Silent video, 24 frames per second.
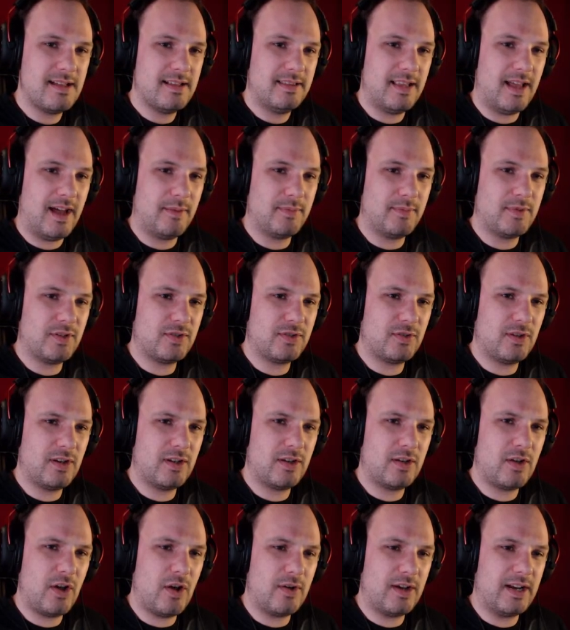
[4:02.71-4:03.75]
Now I'm just gonna
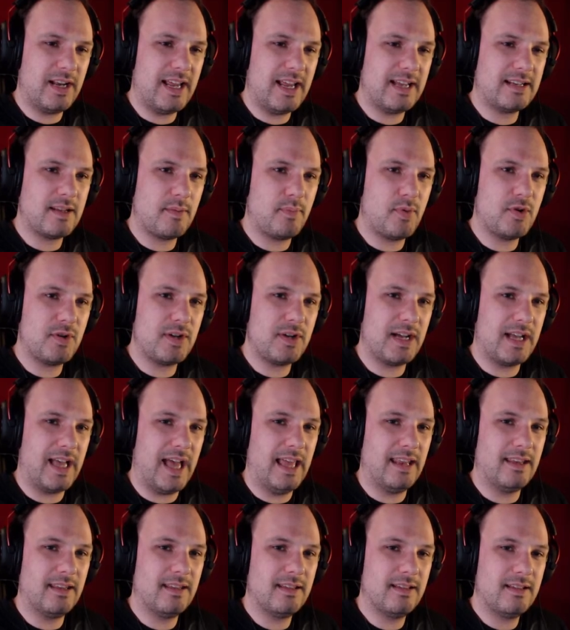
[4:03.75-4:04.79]
go click the book
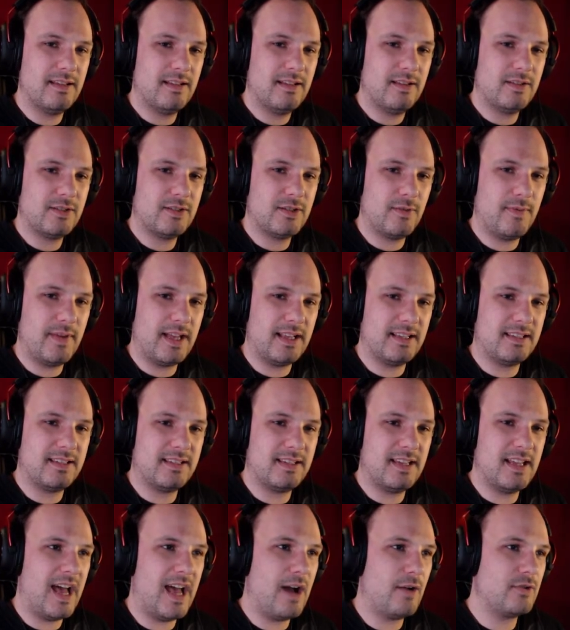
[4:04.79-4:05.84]
again, so we can
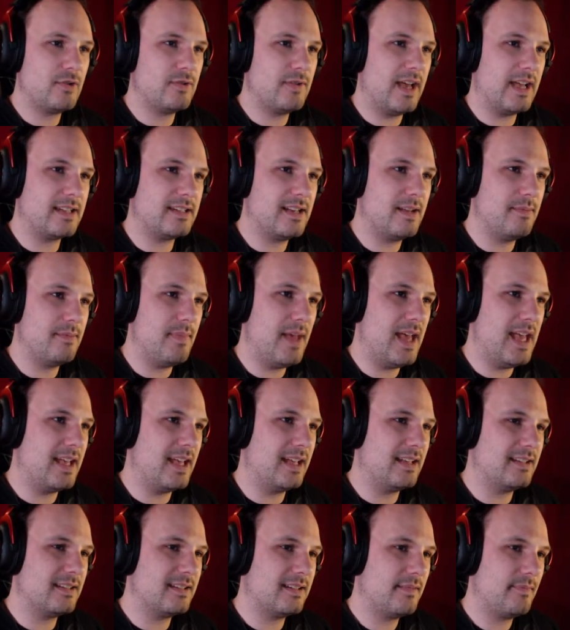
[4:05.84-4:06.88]
see how to actually make
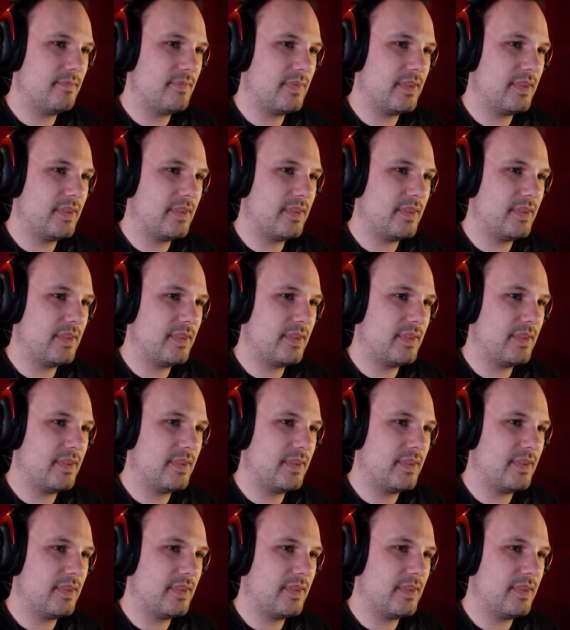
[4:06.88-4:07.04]
it.